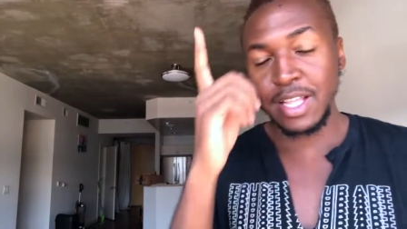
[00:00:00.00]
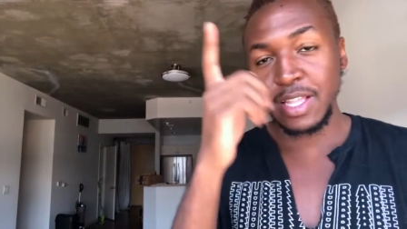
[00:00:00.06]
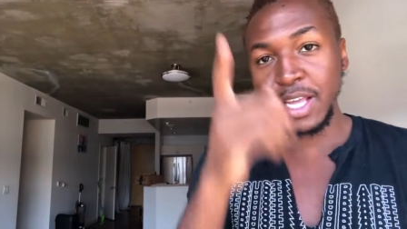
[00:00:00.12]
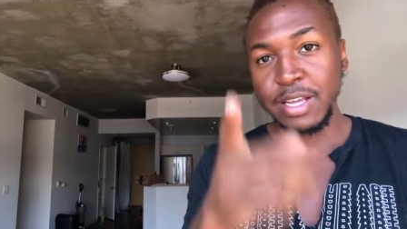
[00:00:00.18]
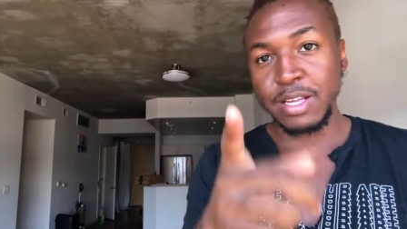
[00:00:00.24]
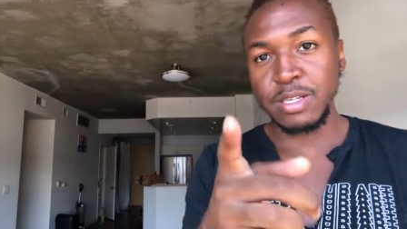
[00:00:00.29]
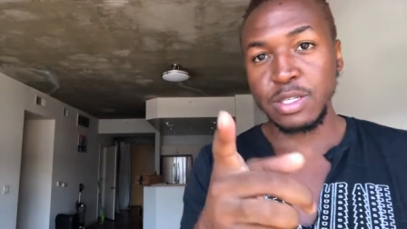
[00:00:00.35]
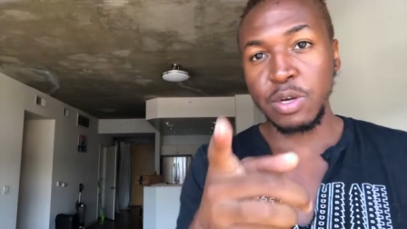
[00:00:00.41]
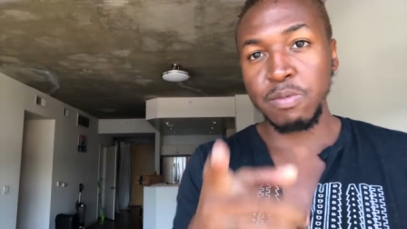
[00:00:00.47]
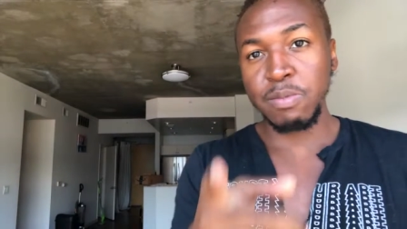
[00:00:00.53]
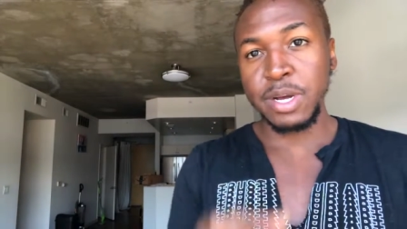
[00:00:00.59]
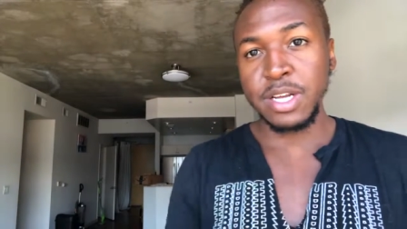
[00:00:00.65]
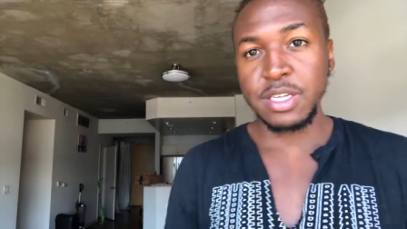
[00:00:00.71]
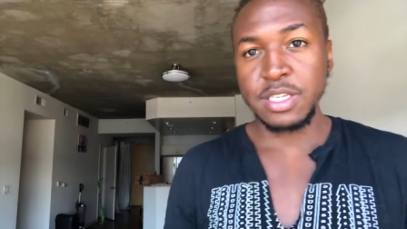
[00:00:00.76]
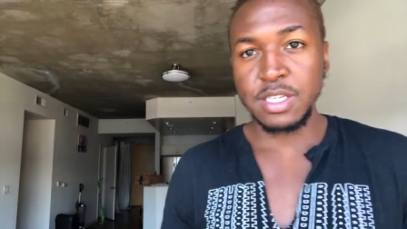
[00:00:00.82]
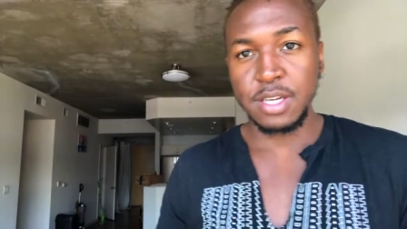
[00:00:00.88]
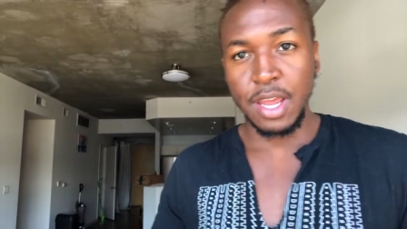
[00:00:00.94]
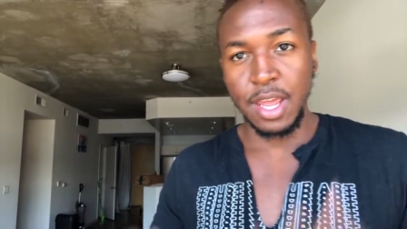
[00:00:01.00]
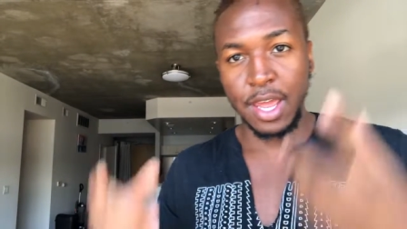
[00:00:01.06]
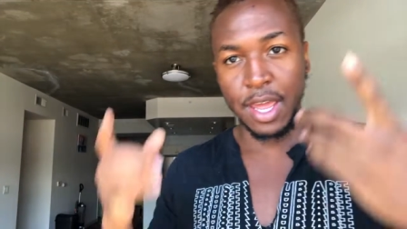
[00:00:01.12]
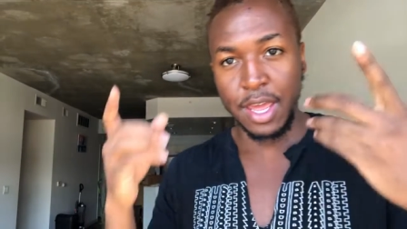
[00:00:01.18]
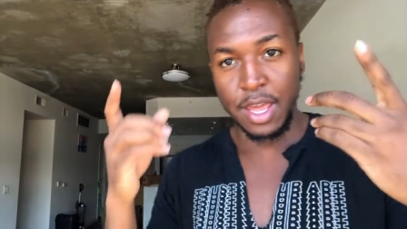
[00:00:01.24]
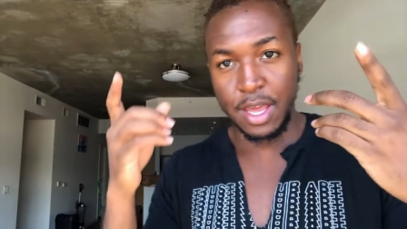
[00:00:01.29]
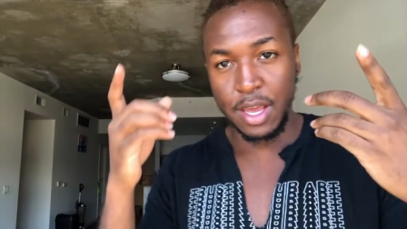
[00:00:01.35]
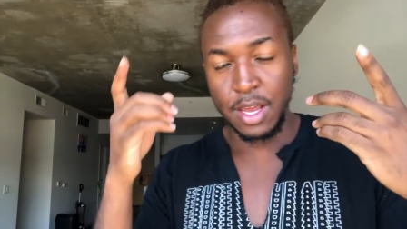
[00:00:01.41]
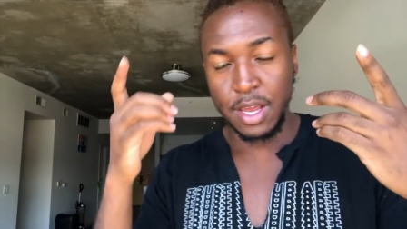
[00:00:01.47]
thank you so much.
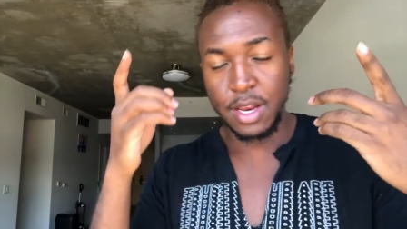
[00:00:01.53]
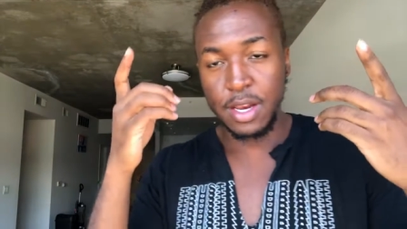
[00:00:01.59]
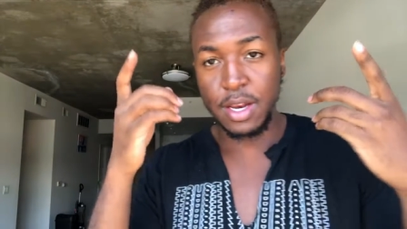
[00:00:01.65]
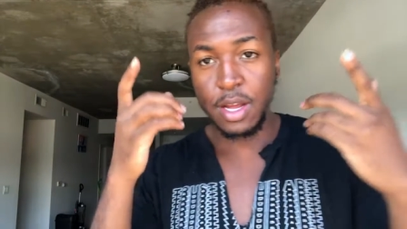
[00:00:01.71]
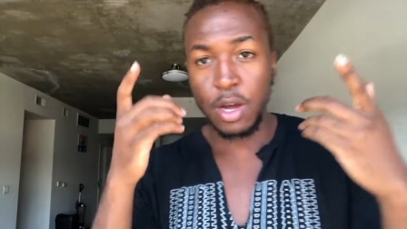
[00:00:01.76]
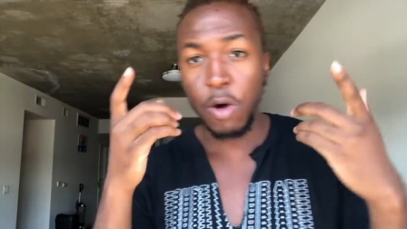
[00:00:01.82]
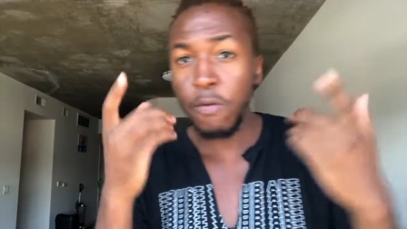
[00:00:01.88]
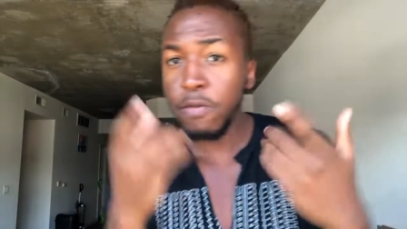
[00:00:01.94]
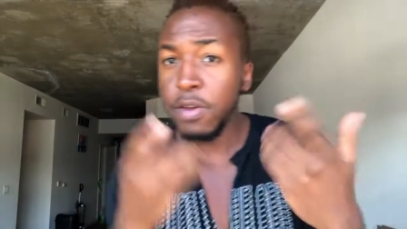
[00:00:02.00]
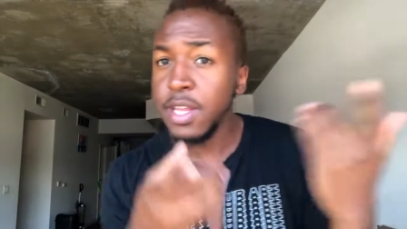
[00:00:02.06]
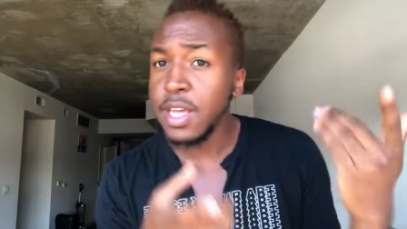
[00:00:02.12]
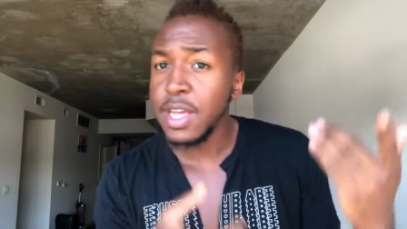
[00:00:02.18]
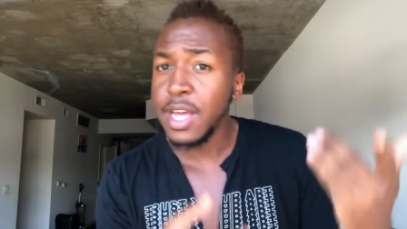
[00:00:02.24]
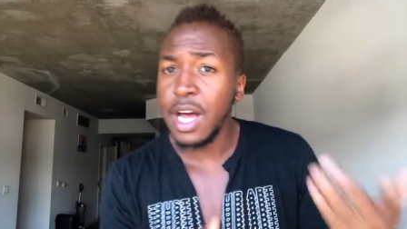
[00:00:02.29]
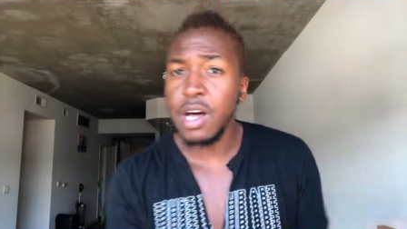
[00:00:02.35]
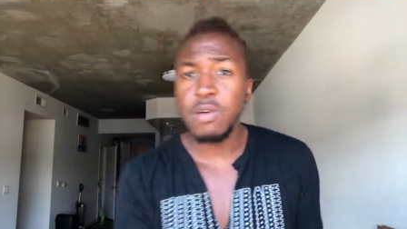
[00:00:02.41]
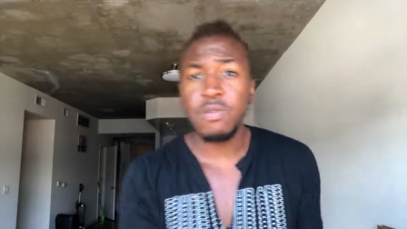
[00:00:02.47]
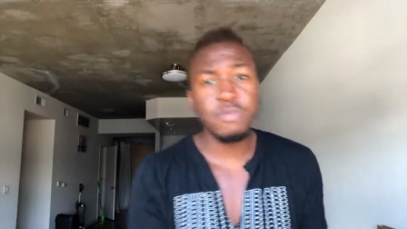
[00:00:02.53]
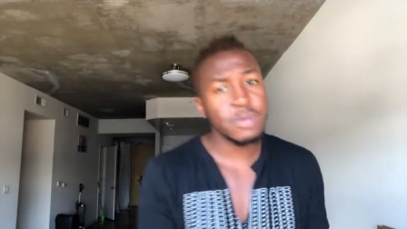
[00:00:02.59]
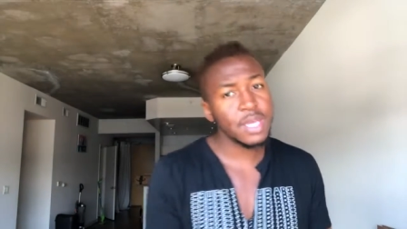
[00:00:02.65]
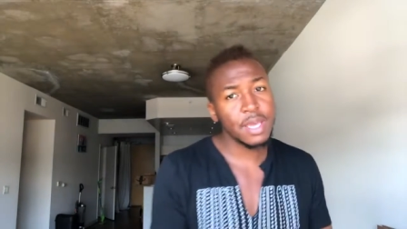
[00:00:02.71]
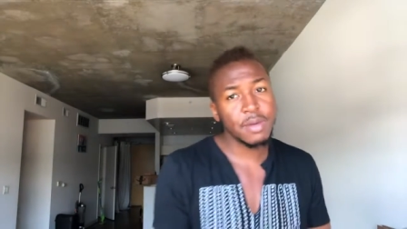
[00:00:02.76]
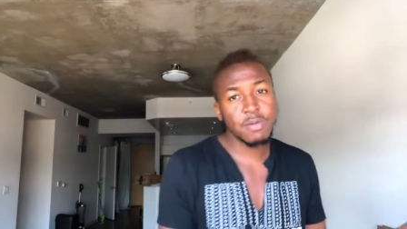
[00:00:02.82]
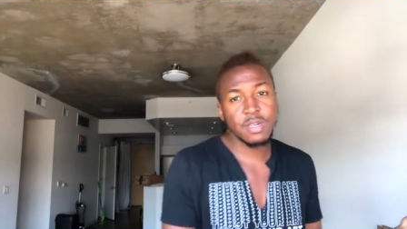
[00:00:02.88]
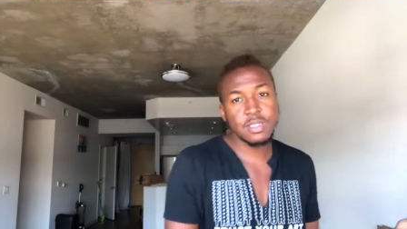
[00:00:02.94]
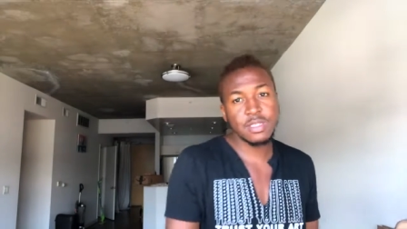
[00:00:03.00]
And hopefully I'll be
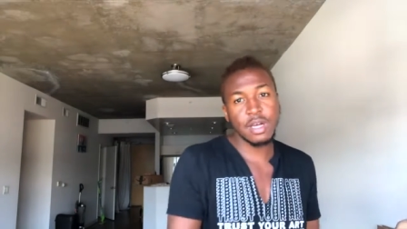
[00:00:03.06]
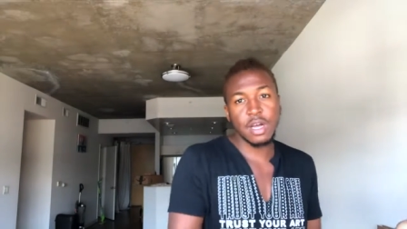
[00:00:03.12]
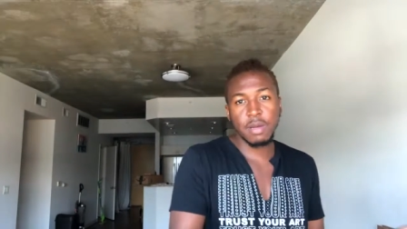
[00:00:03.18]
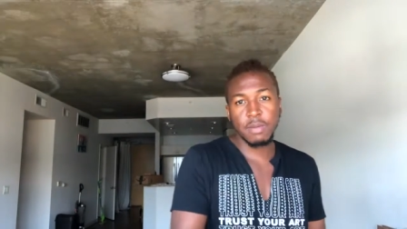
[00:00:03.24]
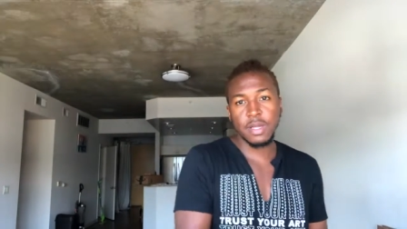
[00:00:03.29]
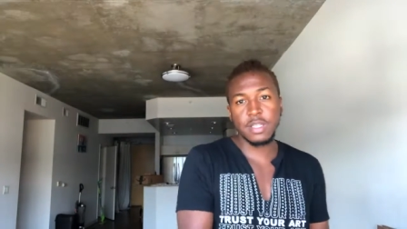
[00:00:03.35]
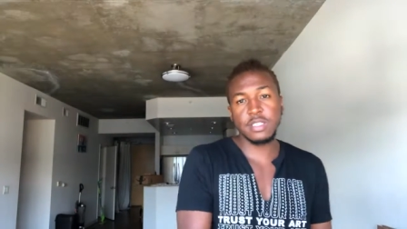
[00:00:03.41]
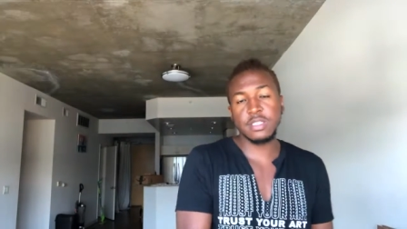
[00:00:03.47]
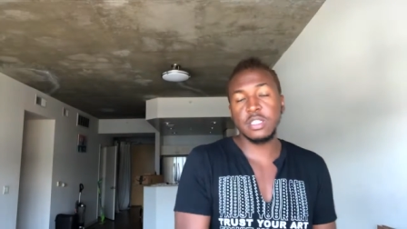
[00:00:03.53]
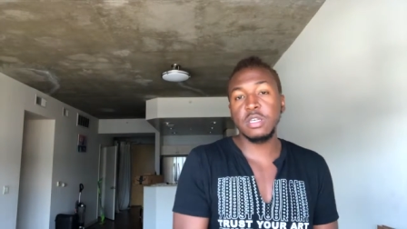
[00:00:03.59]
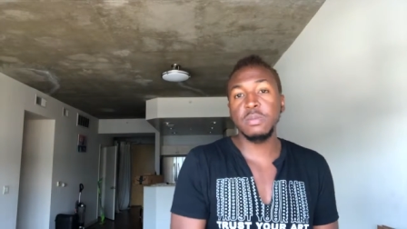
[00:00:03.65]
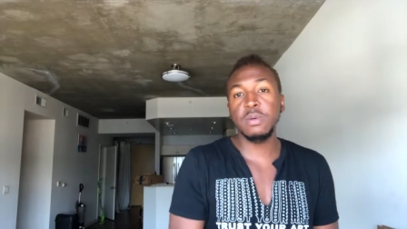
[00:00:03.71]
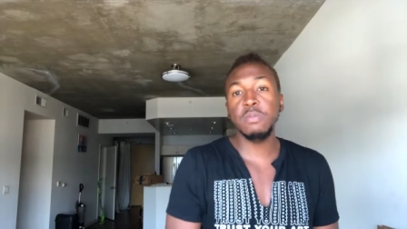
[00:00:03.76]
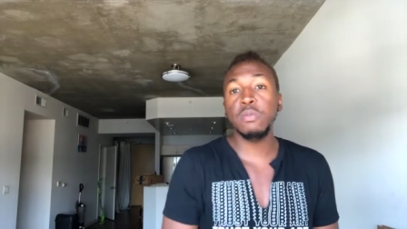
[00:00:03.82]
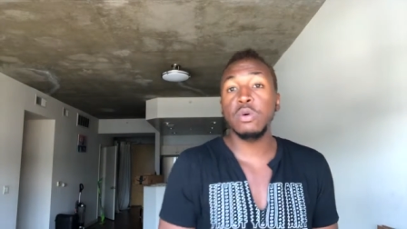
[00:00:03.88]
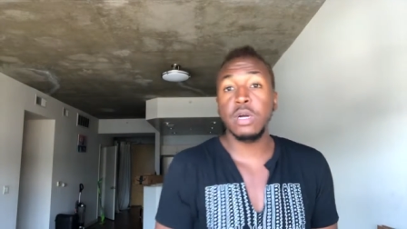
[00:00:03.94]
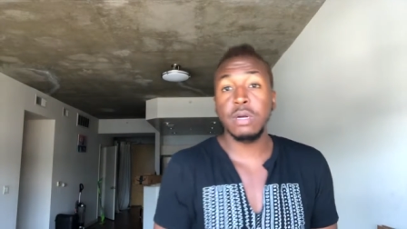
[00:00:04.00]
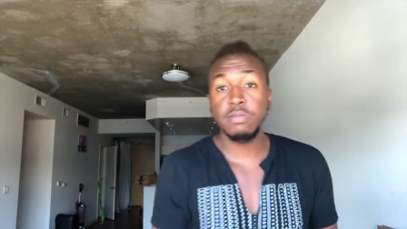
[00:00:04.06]
able to talk about this a little bit more.